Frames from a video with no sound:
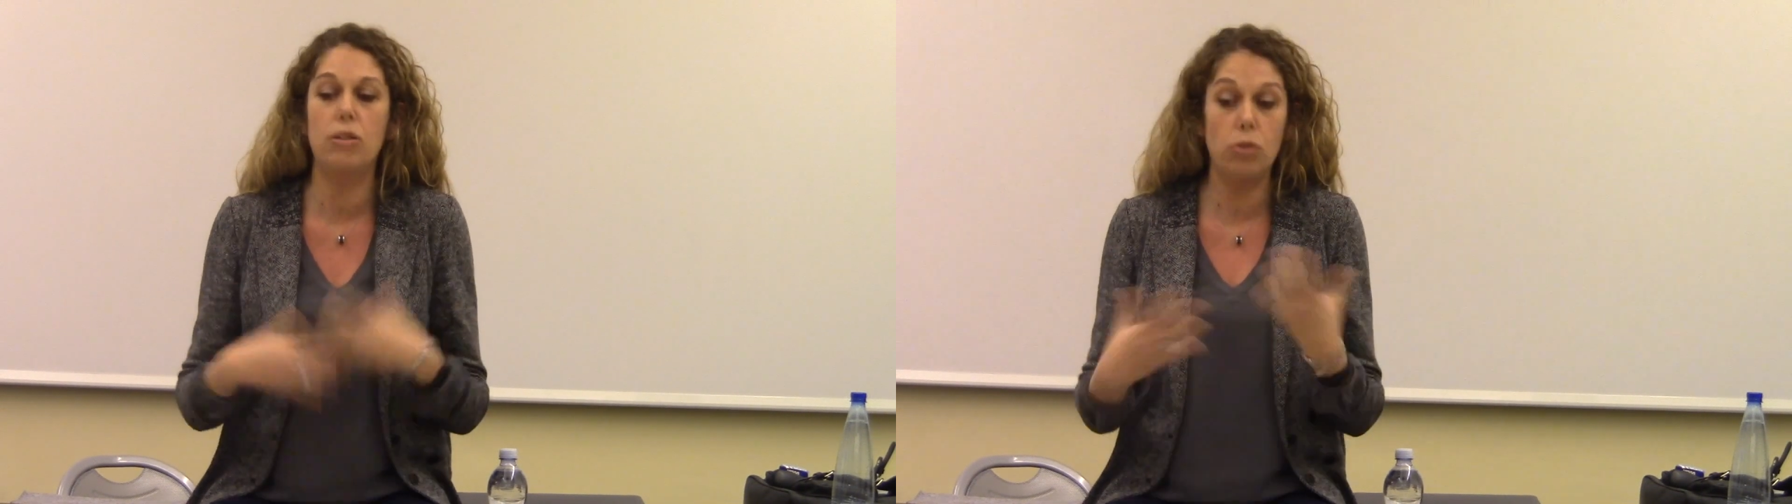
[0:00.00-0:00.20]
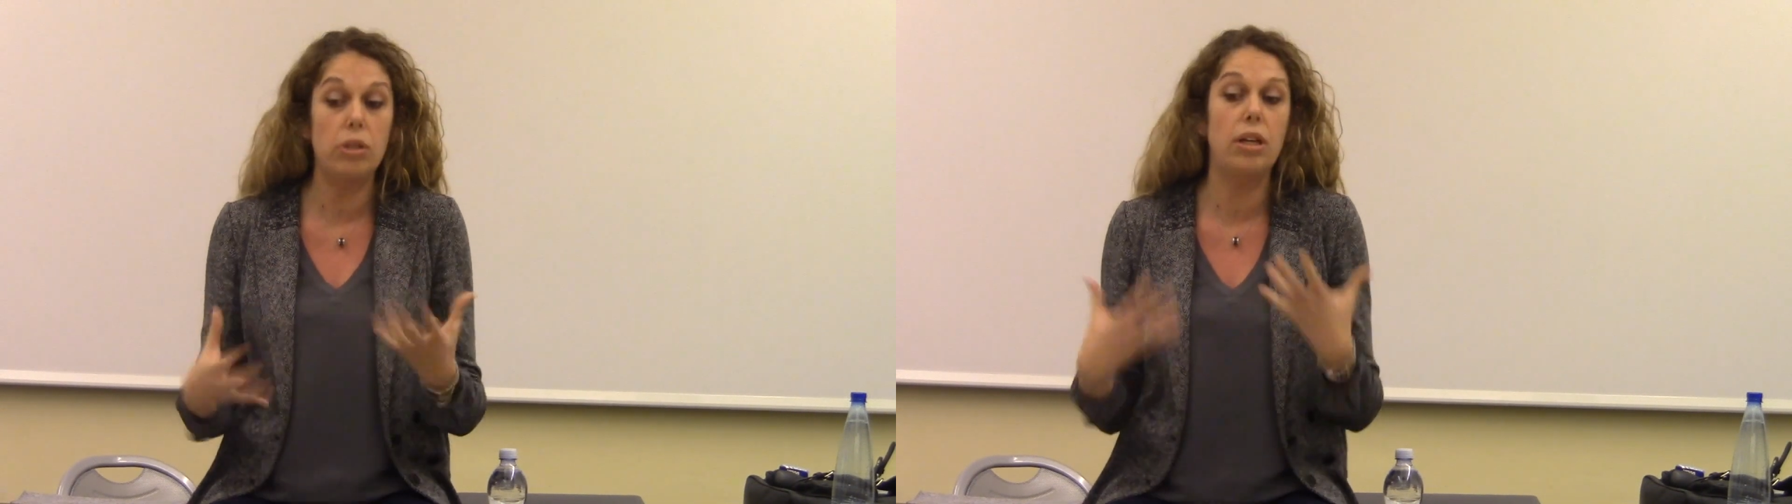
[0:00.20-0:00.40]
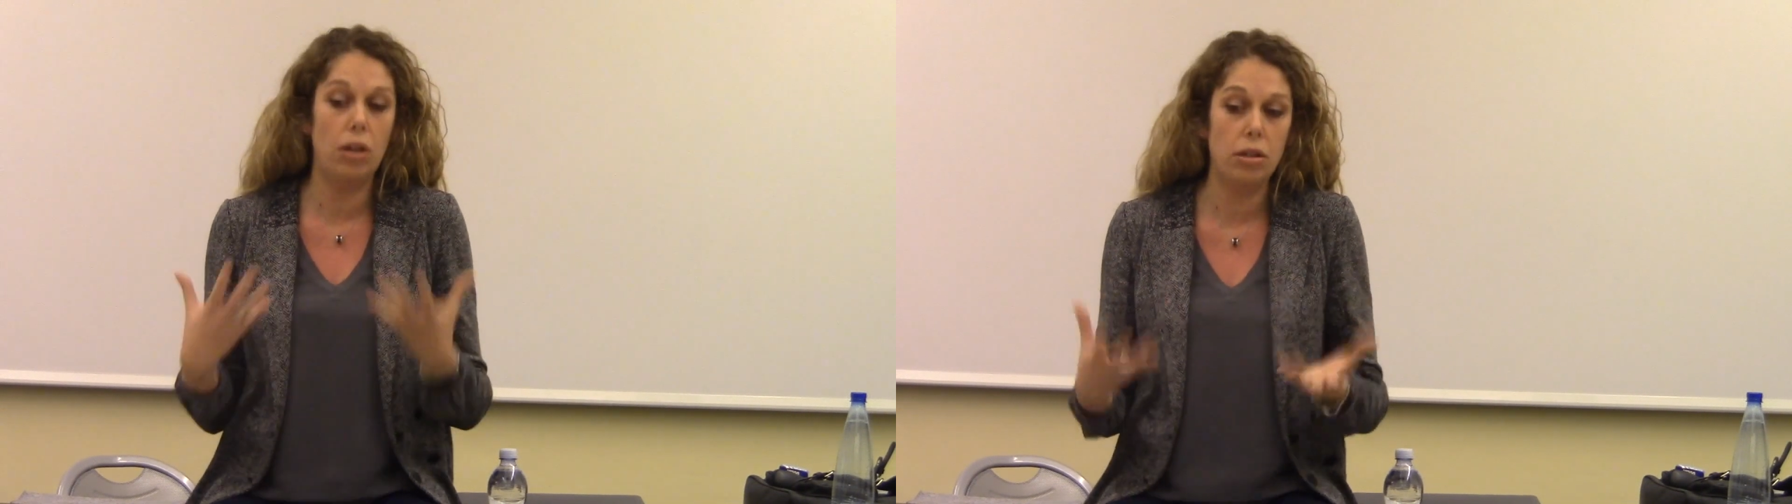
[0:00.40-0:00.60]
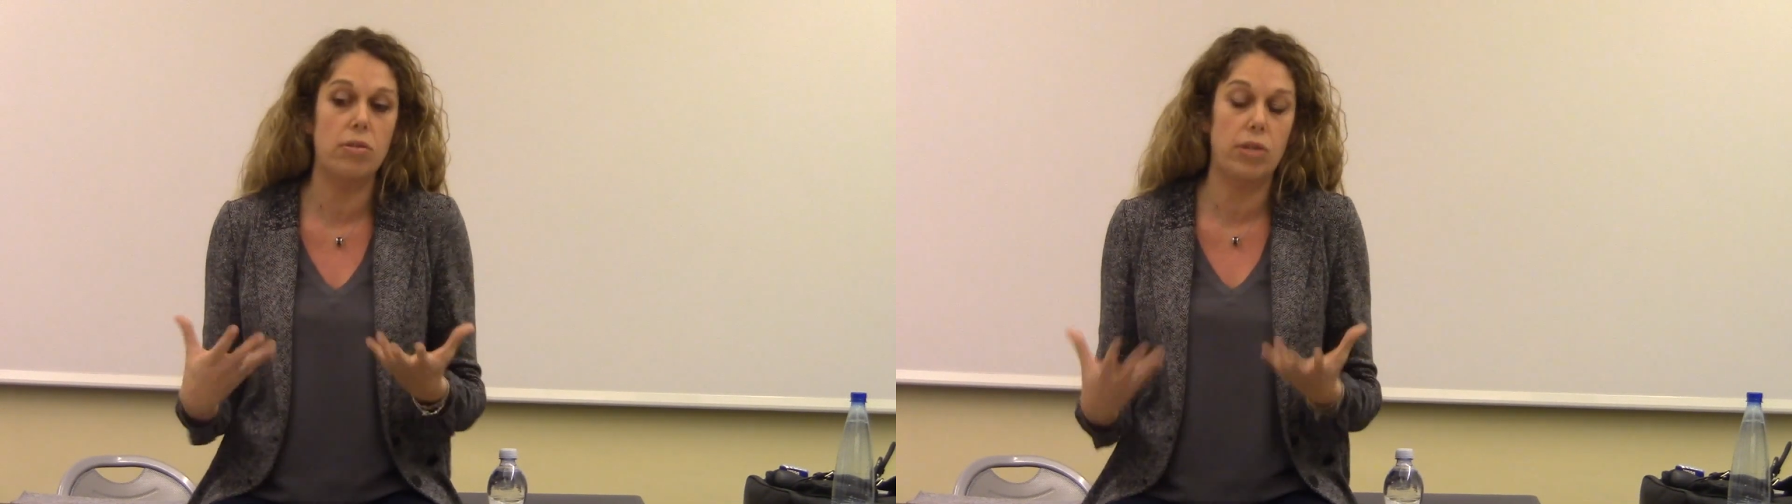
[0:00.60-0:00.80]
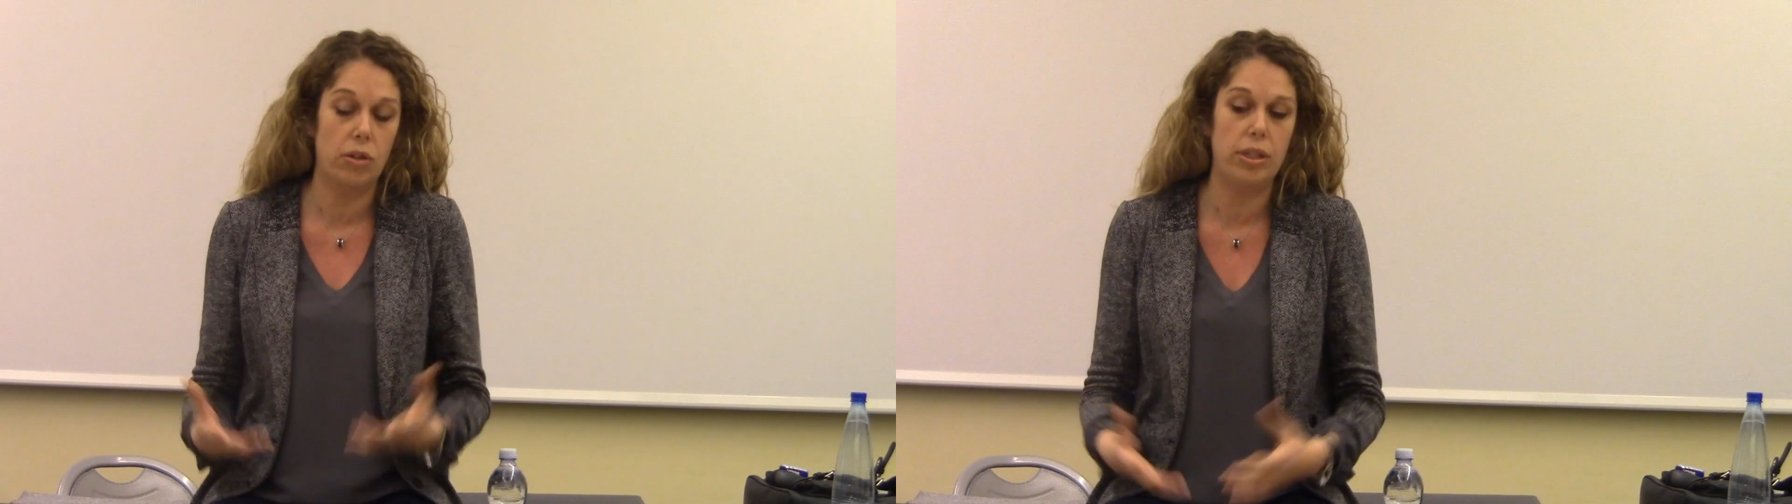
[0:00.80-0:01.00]
he told a lot
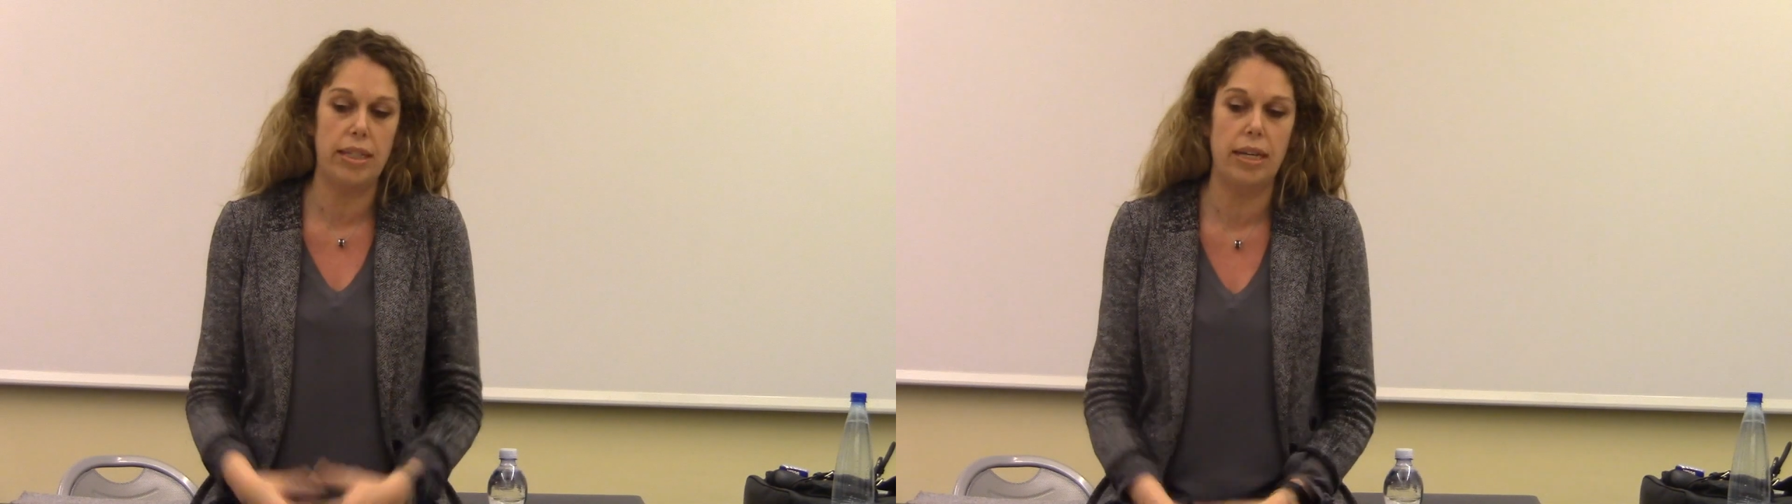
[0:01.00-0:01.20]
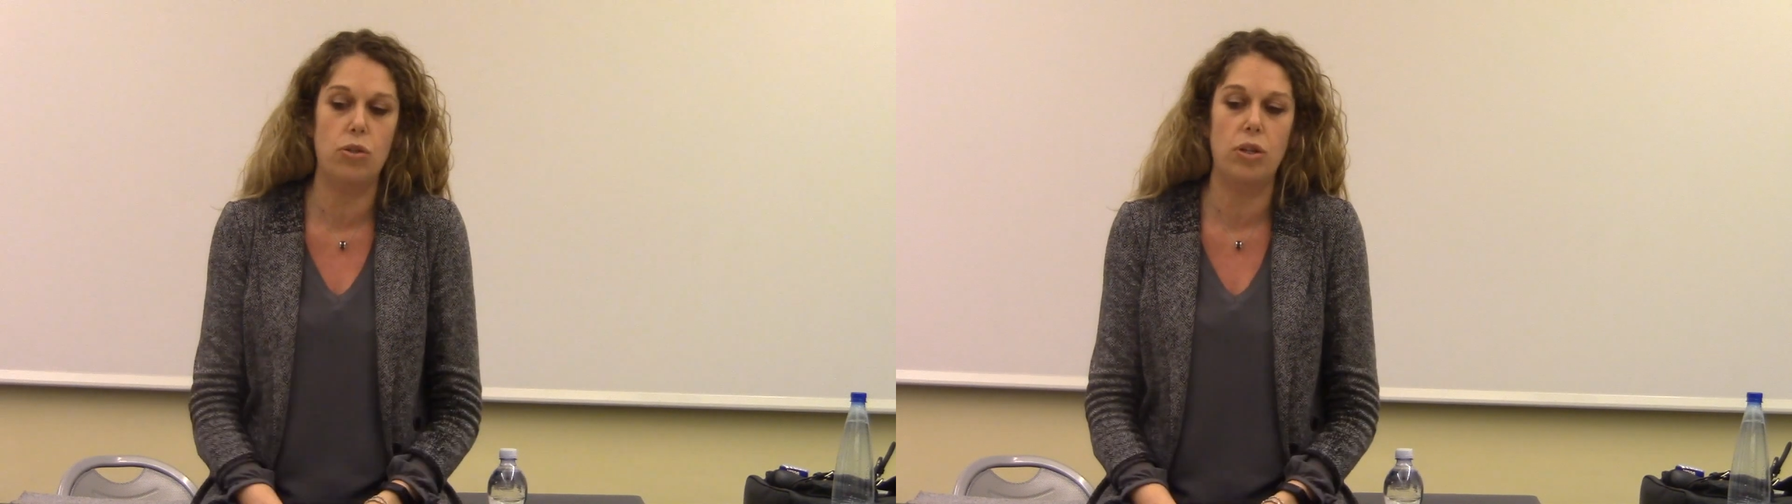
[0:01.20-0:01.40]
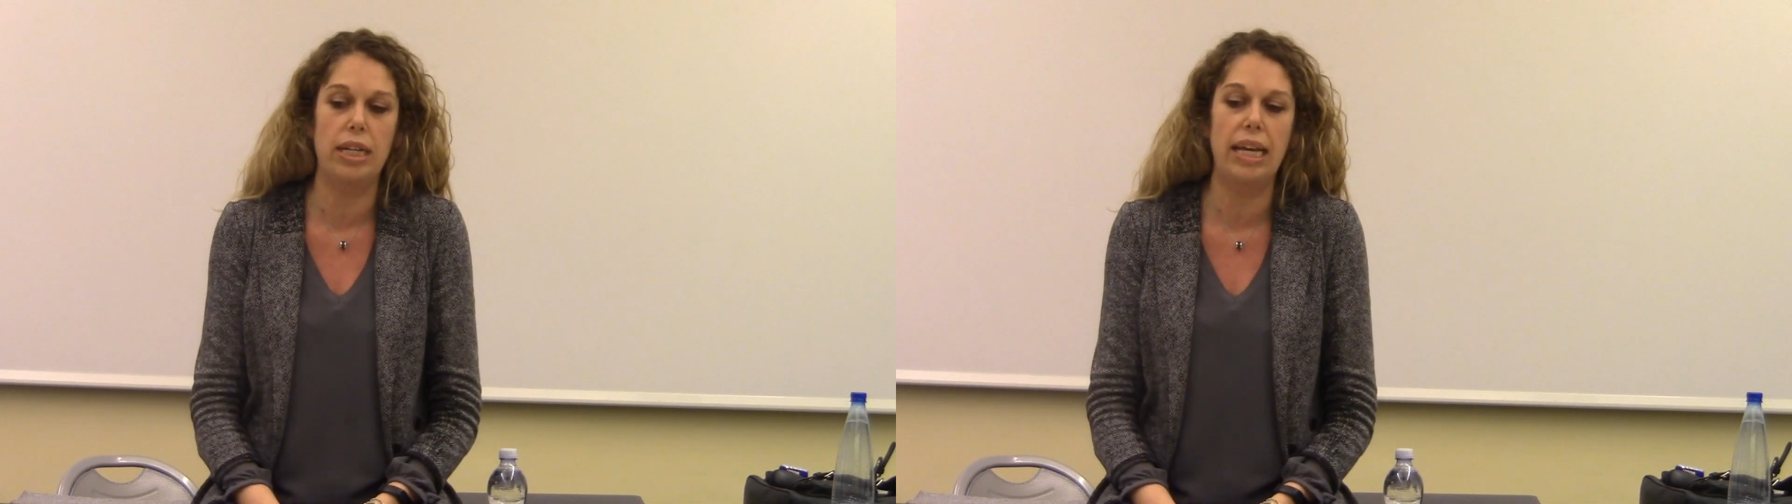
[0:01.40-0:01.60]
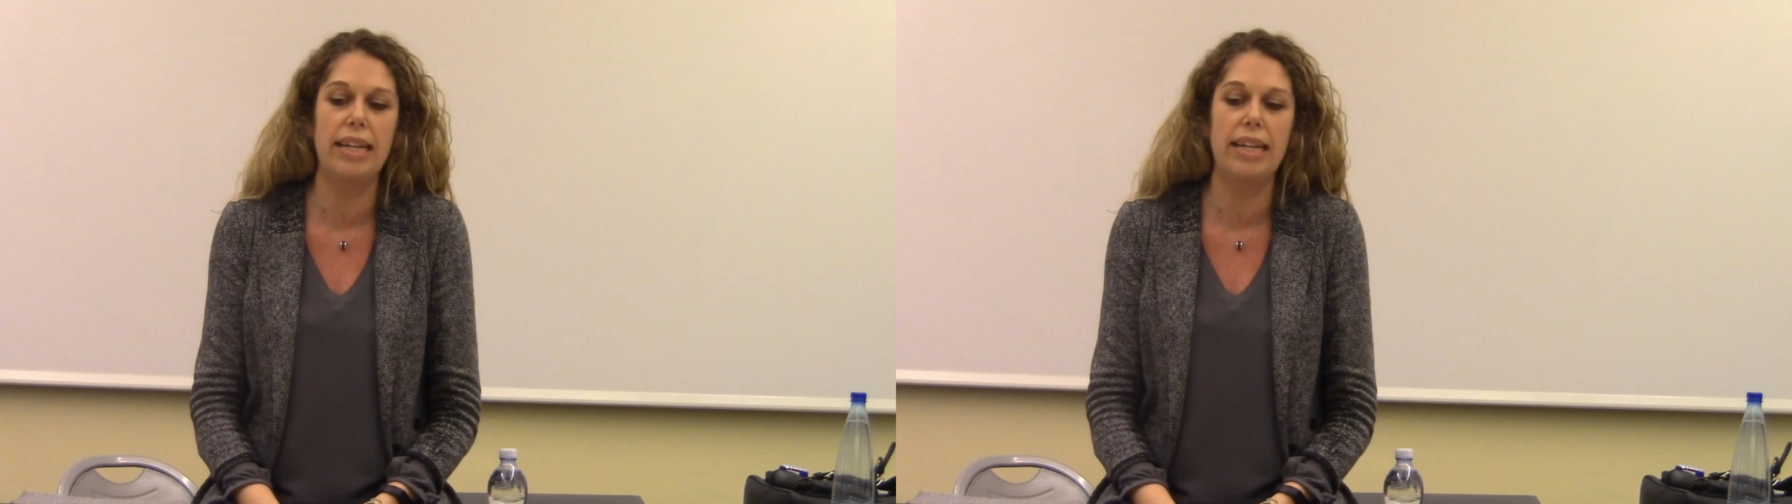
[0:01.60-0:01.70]
of stories actually.